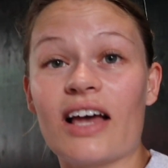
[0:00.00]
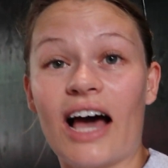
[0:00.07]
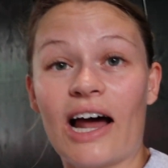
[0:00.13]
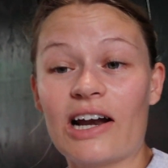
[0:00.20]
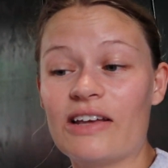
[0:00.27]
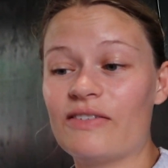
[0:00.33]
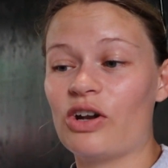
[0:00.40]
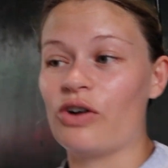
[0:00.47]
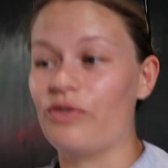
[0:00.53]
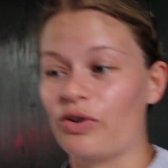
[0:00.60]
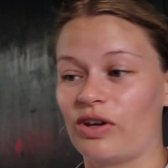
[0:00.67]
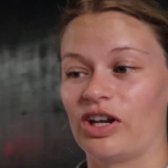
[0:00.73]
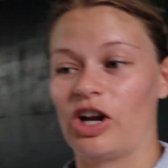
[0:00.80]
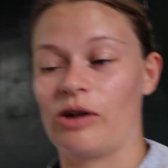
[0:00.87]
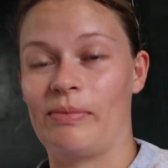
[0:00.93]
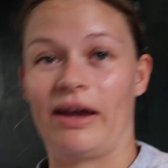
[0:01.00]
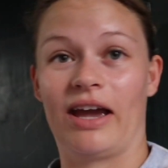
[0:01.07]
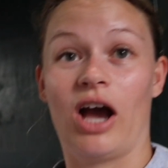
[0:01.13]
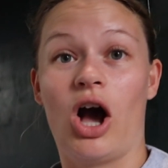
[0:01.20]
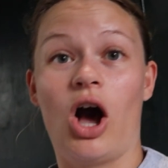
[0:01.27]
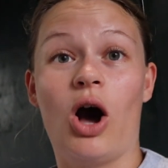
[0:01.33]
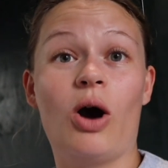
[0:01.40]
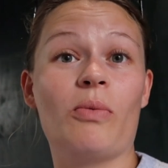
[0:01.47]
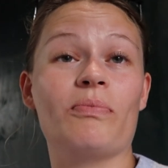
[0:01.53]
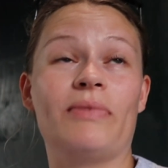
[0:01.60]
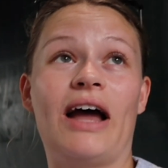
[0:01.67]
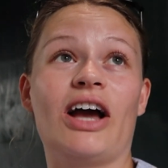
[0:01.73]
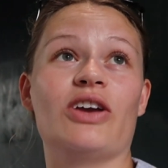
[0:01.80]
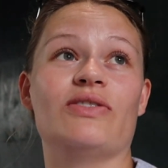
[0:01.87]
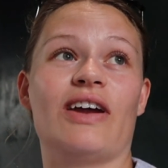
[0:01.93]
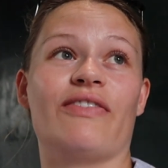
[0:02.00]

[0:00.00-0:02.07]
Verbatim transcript: I don't even know if you can hear me. Oh, now you